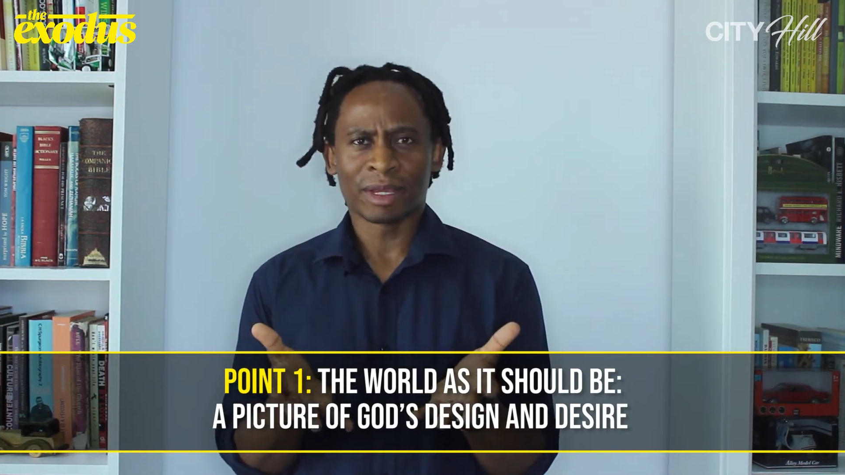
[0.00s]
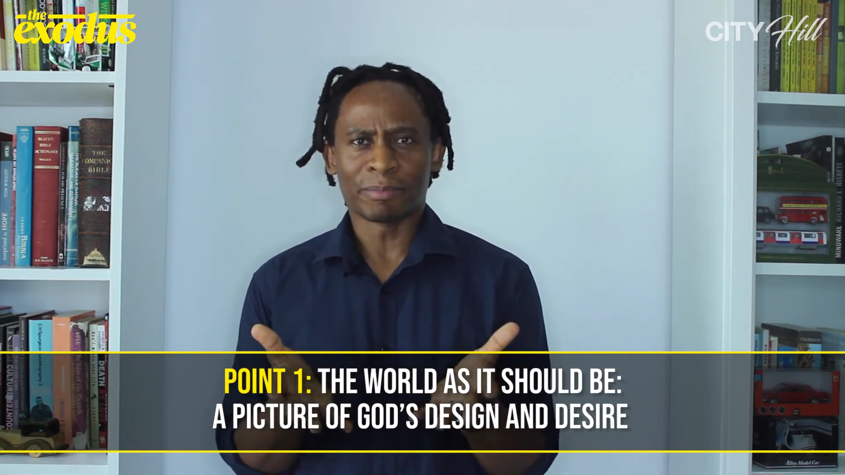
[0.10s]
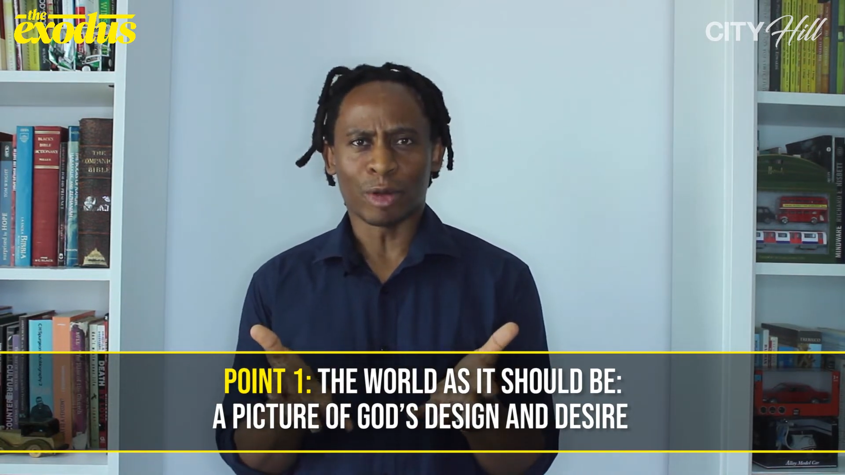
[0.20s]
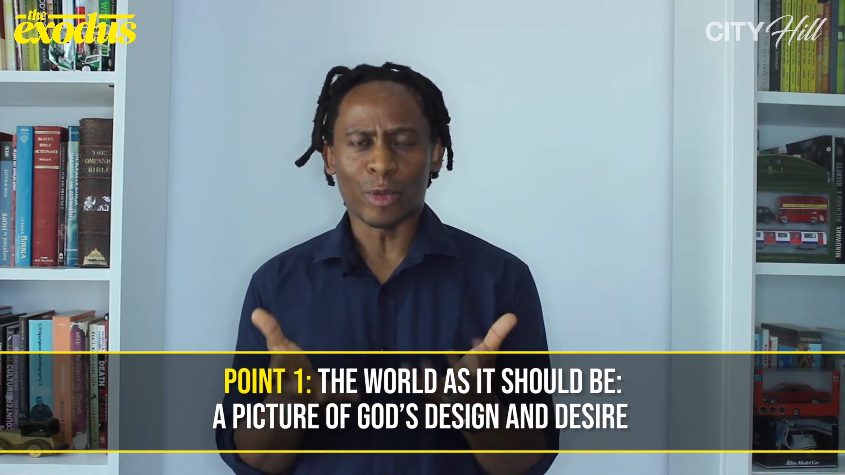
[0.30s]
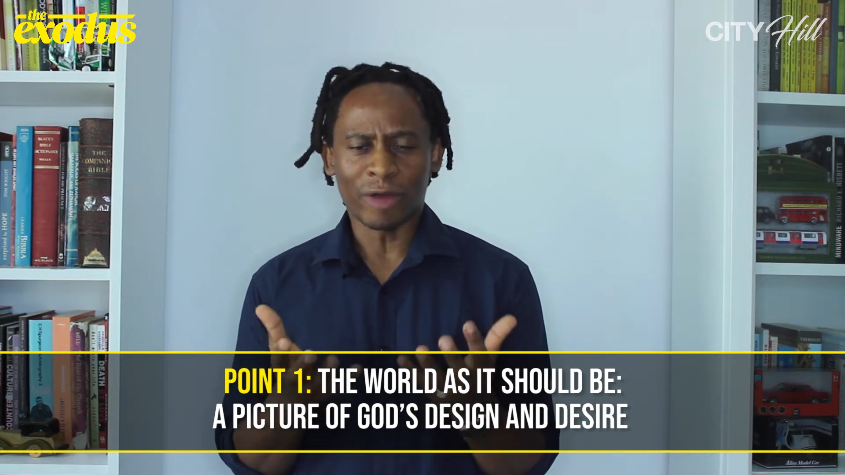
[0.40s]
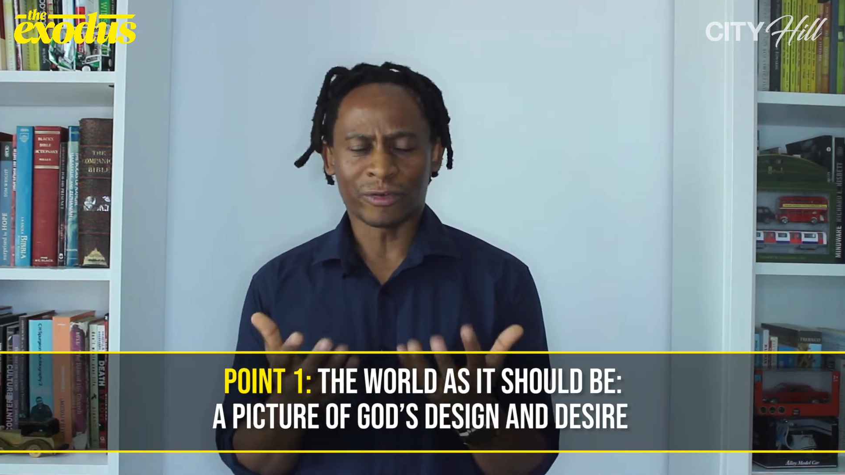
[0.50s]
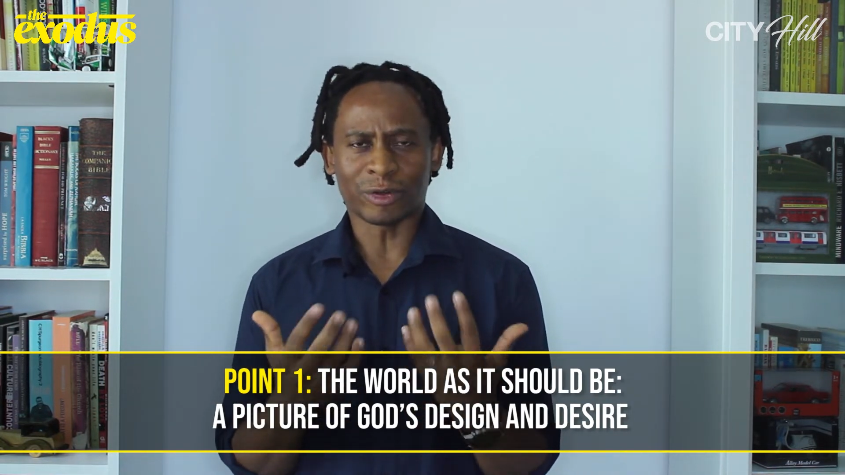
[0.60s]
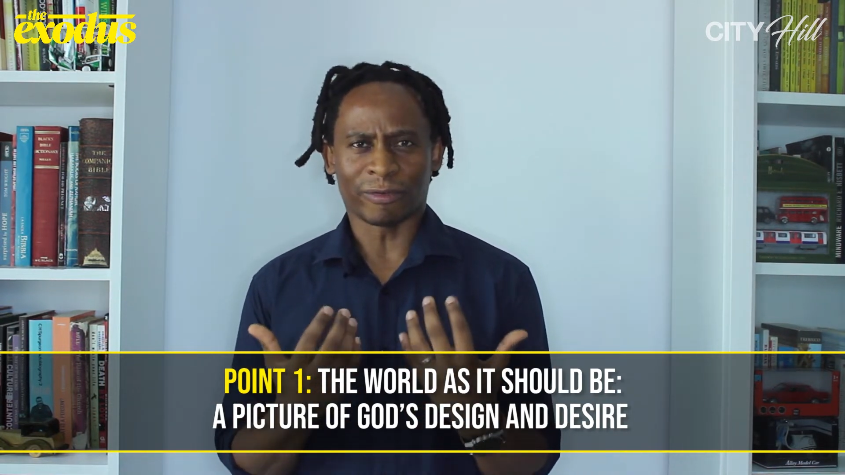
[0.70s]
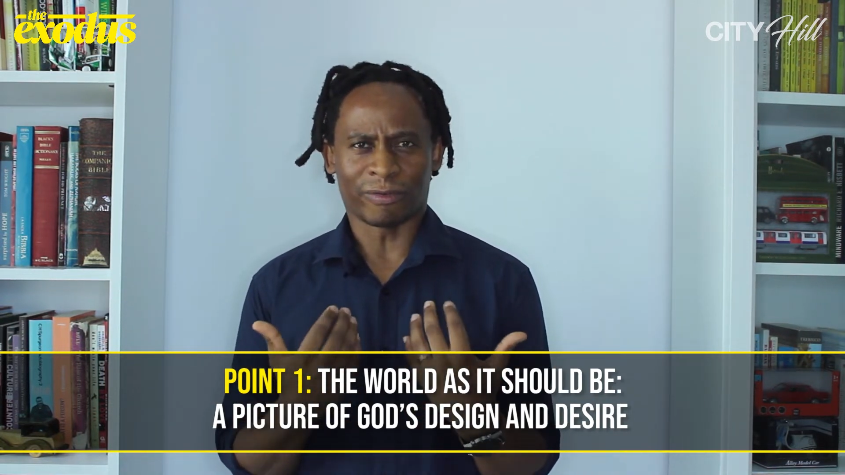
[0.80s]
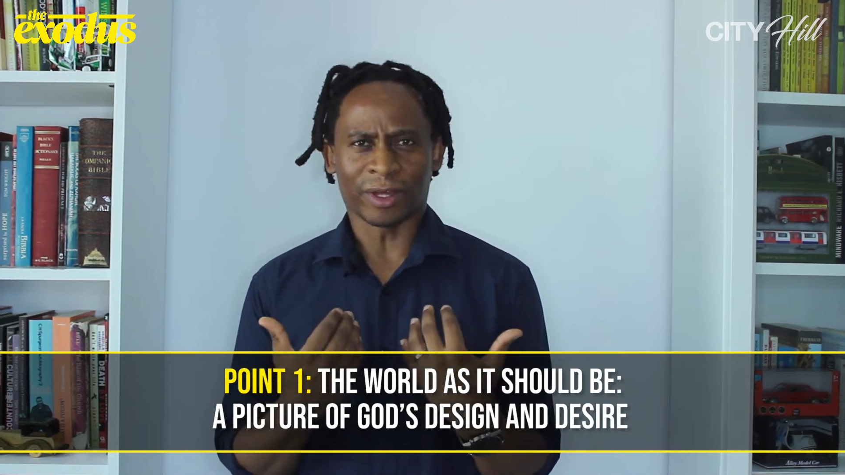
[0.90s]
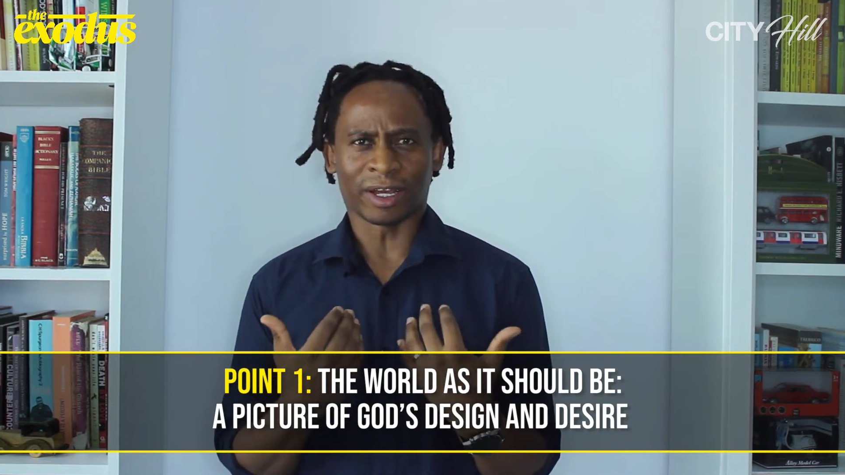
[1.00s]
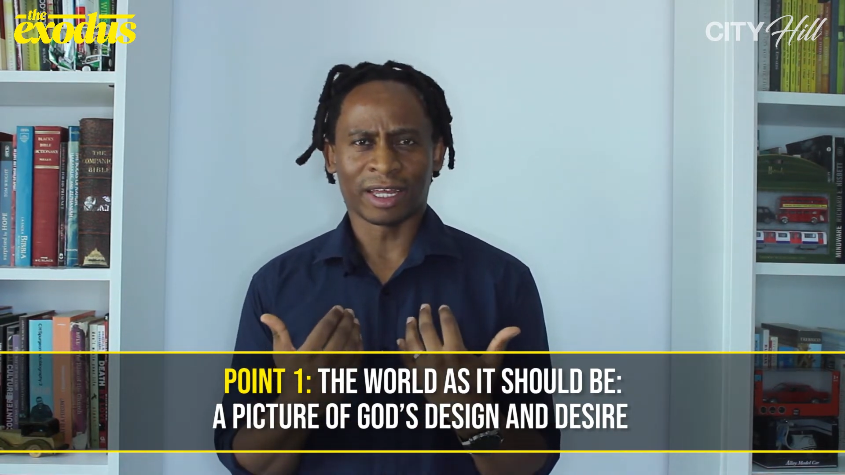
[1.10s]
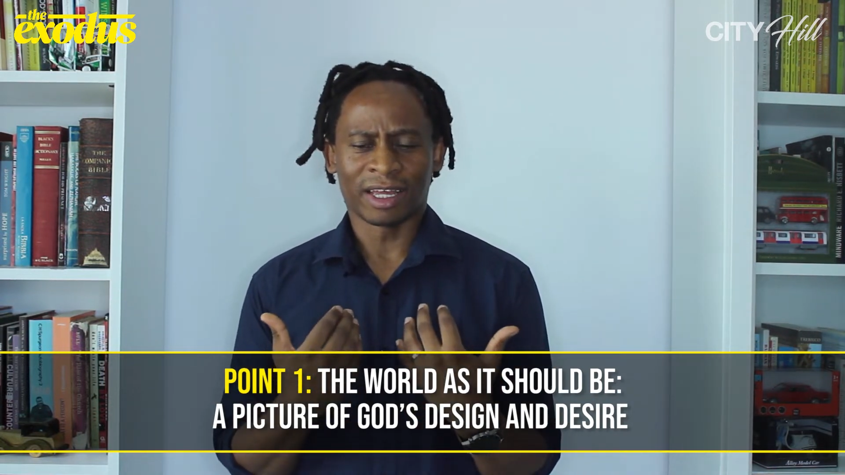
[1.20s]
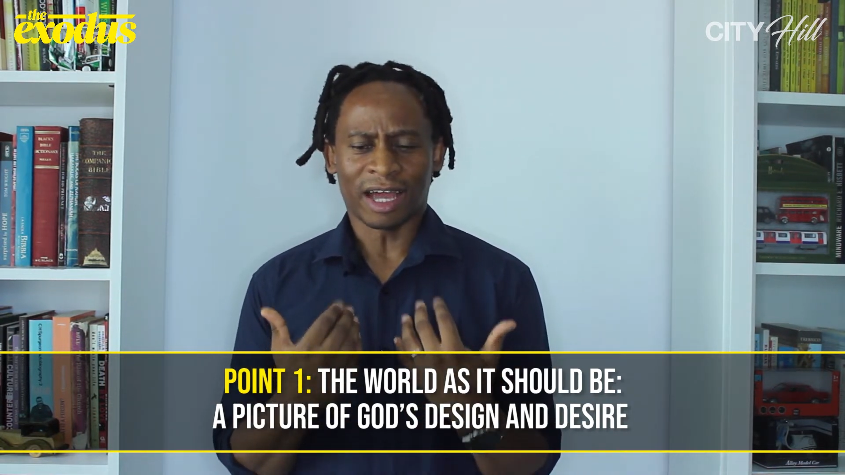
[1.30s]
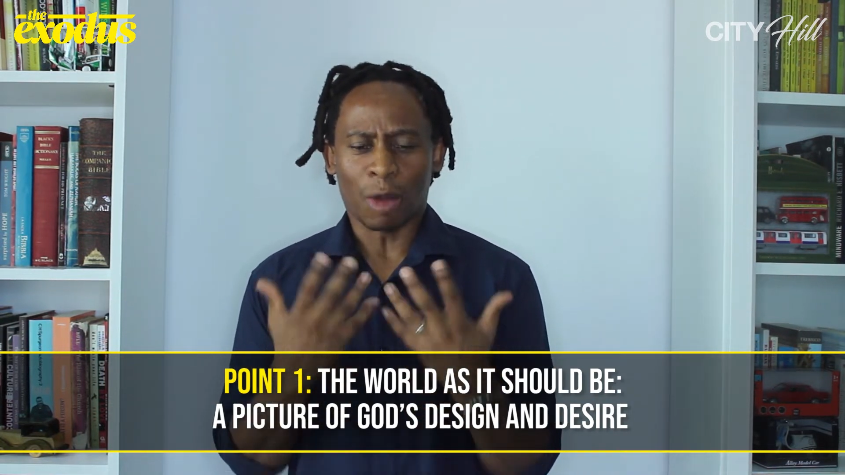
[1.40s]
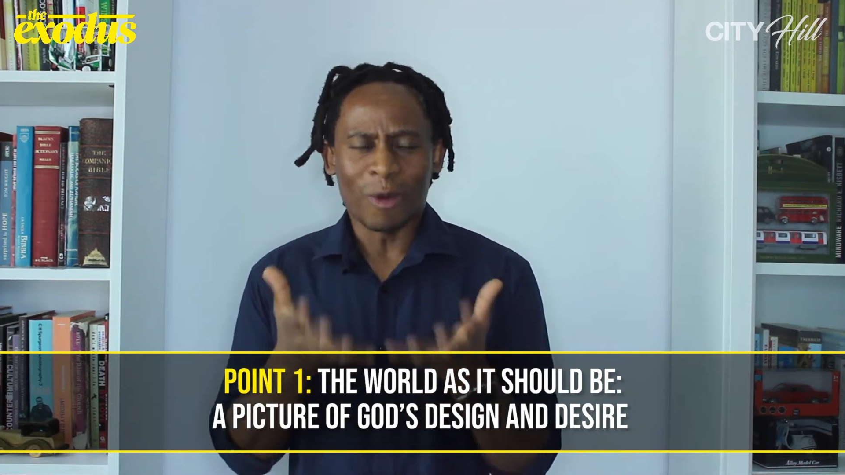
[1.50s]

but we often think, I